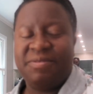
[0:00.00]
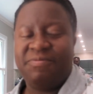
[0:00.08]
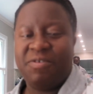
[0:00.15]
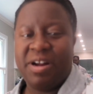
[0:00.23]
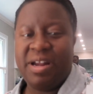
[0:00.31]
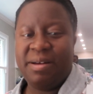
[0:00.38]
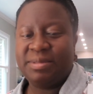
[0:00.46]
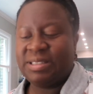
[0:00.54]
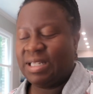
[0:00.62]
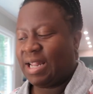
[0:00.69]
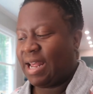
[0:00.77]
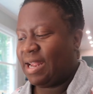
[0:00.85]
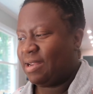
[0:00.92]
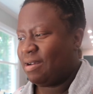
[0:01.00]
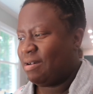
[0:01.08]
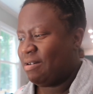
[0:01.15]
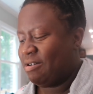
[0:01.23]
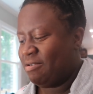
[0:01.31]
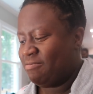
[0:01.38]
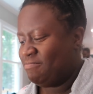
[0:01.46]
for him to like
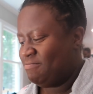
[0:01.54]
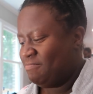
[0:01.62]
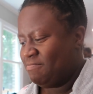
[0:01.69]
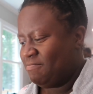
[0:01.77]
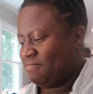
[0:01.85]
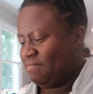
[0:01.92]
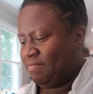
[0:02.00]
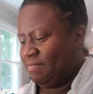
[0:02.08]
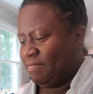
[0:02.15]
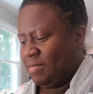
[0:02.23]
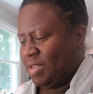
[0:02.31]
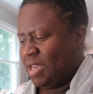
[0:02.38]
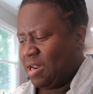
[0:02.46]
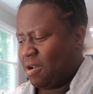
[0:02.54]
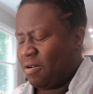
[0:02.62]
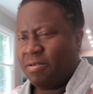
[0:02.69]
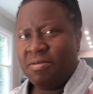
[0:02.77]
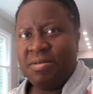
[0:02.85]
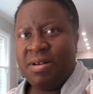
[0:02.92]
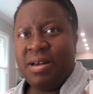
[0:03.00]
you
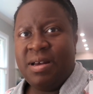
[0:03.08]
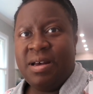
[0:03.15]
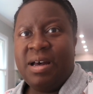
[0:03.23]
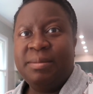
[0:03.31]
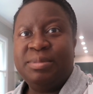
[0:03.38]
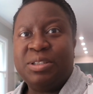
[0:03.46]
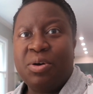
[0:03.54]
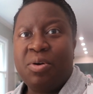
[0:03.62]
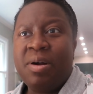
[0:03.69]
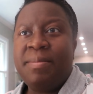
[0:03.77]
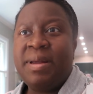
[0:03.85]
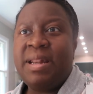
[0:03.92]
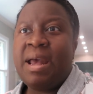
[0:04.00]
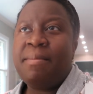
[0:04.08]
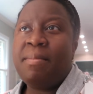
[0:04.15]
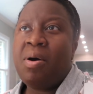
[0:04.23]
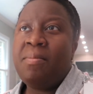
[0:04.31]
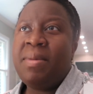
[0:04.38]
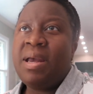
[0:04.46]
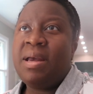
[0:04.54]
know, absorb in that
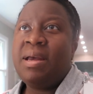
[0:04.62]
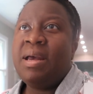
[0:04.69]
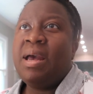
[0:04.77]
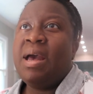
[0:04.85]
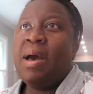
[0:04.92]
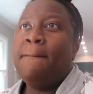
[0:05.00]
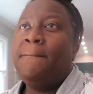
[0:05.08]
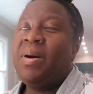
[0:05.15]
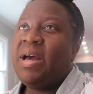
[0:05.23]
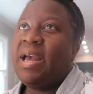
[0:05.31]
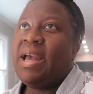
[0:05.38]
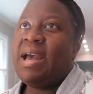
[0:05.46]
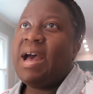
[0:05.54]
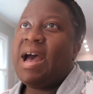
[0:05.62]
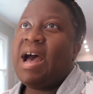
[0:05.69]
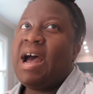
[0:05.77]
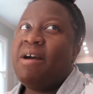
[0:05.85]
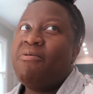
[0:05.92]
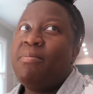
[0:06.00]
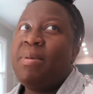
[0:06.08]
moment. But
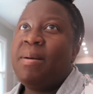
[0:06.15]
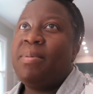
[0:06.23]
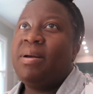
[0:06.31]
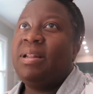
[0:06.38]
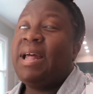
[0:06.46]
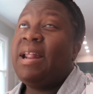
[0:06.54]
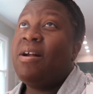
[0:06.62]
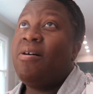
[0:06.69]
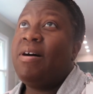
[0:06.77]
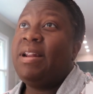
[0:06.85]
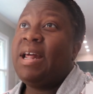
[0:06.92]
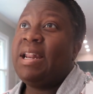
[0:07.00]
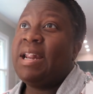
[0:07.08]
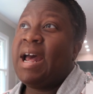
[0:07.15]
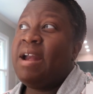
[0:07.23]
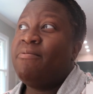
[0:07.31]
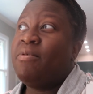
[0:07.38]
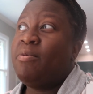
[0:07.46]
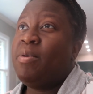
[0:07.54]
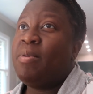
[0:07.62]
I remember later on that night
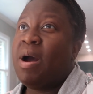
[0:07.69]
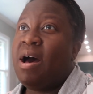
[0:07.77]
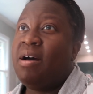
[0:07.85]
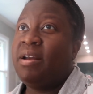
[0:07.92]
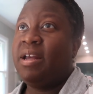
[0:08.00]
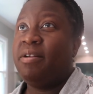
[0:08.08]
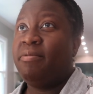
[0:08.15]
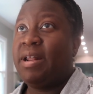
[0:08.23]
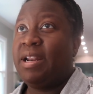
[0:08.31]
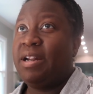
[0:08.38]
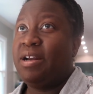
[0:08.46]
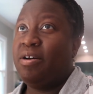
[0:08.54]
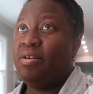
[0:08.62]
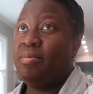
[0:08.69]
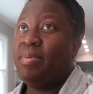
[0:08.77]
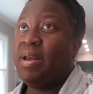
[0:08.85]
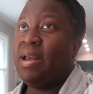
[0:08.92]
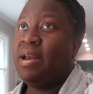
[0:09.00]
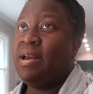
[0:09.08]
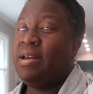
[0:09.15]
when we were all getting ready to go to
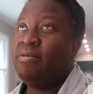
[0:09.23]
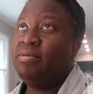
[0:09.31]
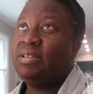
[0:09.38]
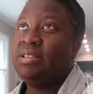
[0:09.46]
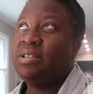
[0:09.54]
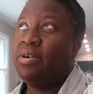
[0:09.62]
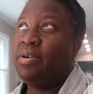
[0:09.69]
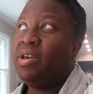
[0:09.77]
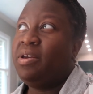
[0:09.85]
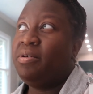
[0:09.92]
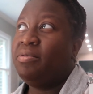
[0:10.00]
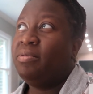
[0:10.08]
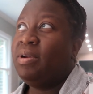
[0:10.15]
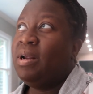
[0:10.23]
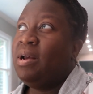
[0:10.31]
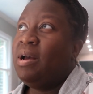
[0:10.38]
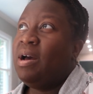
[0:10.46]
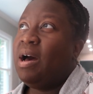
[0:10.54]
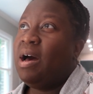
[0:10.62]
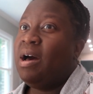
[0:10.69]
bed, it was so cute.
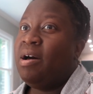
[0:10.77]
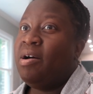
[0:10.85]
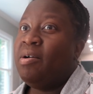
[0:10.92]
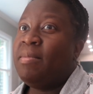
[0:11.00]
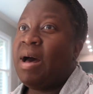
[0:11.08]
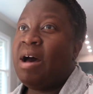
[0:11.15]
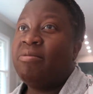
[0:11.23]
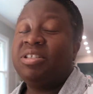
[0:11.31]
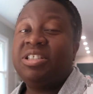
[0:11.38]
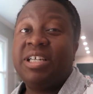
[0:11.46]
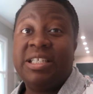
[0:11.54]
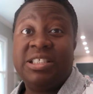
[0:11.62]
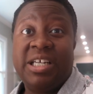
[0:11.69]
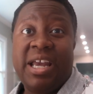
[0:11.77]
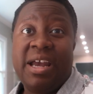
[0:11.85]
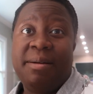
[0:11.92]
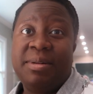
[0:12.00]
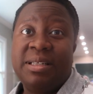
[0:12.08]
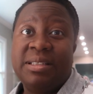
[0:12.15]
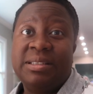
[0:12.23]
I was changing
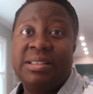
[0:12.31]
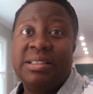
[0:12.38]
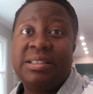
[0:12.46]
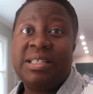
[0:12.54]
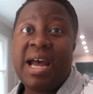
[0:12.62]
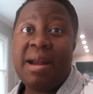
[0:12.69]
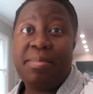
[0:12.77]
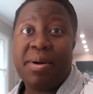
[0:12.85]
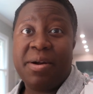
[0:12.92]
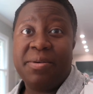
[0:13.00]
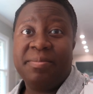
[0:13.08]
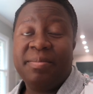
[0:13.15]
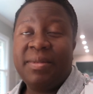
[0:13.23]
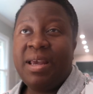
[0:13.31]
Camden's diaper,